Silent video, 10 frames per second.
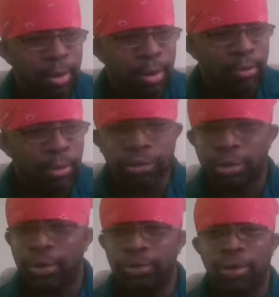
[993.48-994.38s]
most
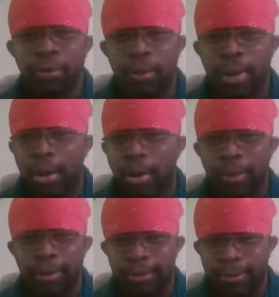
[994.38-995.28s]
of us don't know how to
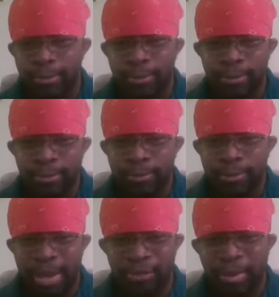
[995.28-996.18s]
argue
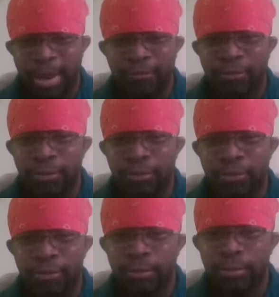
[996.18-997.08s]
as black
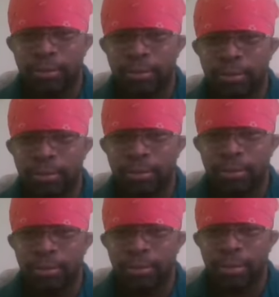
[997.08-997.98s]
folks.
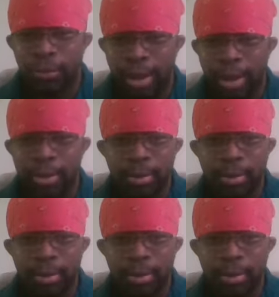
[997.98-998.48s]
Okay?